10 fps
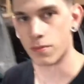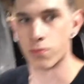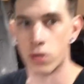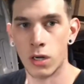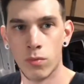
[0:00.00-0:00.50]
I
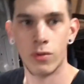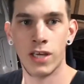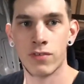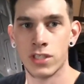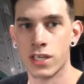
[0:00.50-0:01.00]
probably
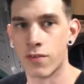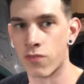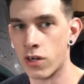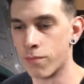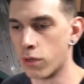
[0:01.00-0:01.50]
have to take the
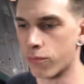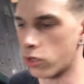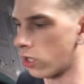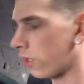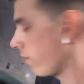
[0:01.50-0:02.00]
front
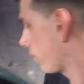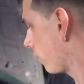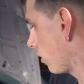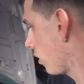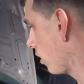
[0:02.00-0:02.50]
bumper off.
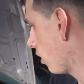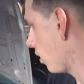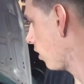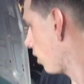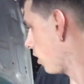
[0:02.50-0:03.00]

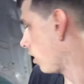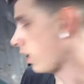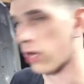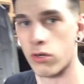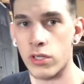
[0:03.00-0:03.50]

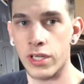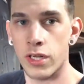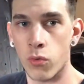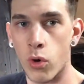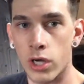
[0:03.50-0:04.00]
I really
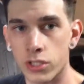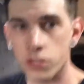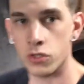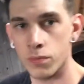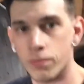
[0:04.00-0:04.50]
didn't want
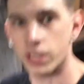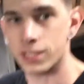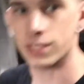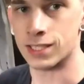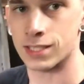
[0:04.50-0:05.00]
to,
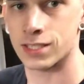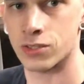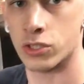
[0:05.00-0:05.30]
but it's